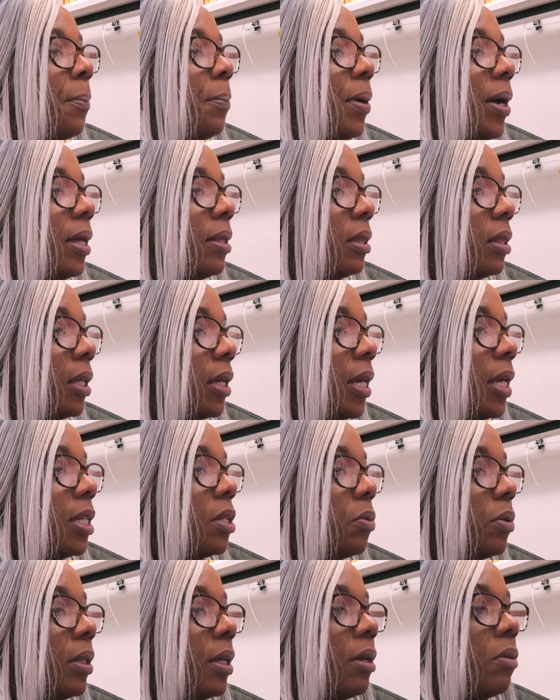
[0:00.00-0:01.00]
but the
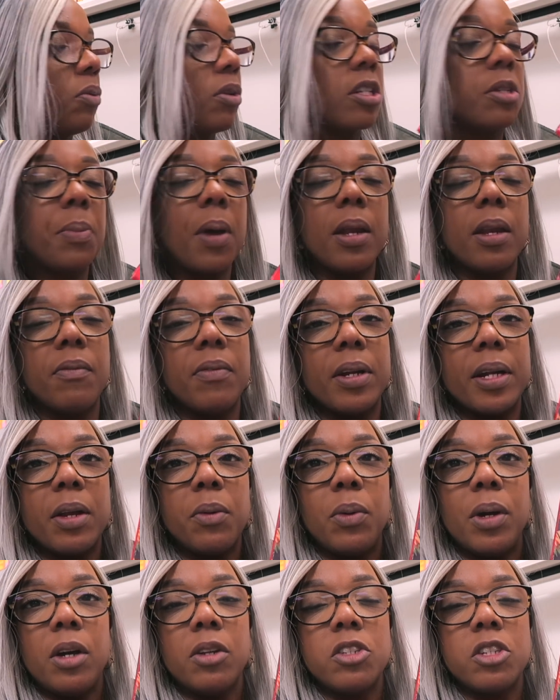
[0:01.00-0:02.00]
kids really responded
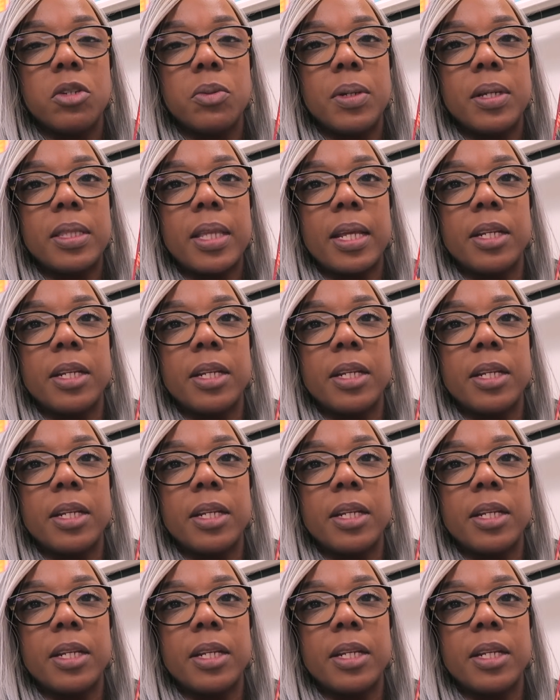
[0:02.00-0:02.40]
very well to it.